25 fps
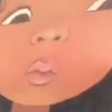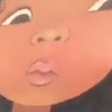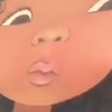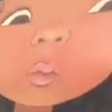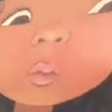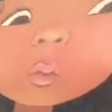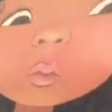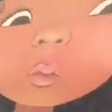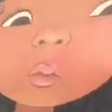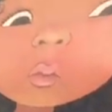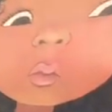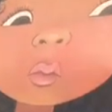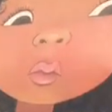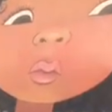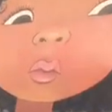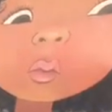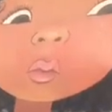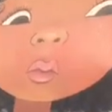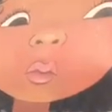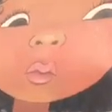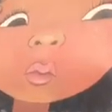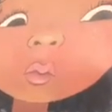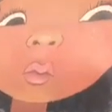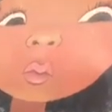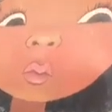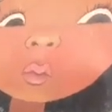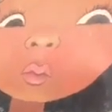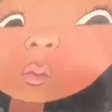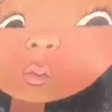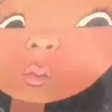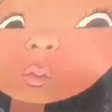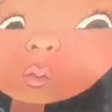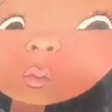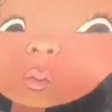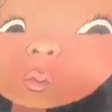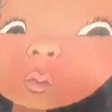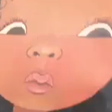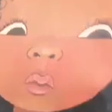that none of these
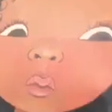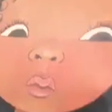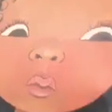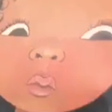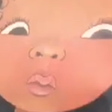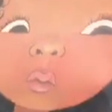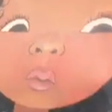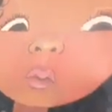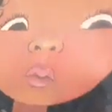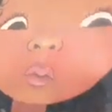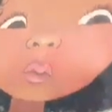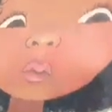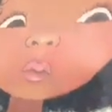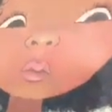children looks